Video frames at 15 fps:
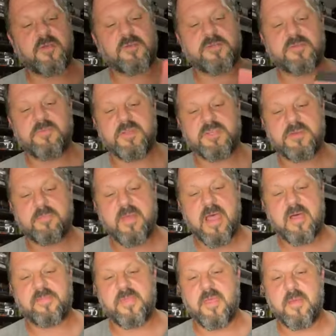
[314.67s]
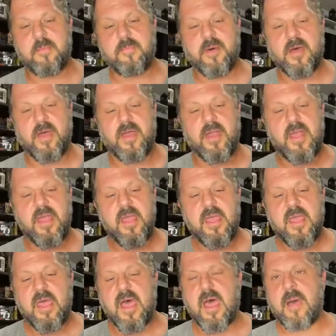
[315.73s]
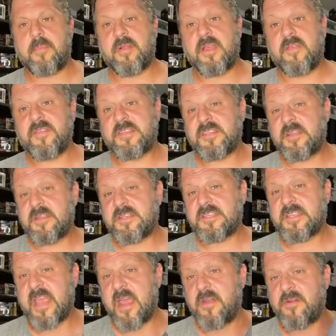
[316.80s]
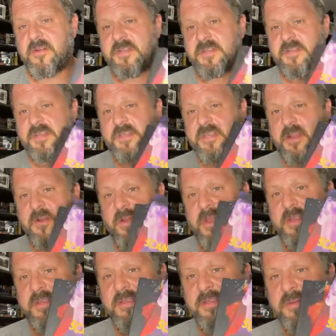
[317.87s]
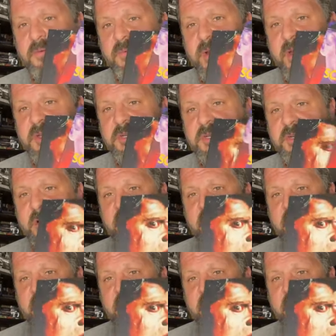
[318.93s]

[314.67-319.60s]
too much about them, but I believe it's in the Scanners series, which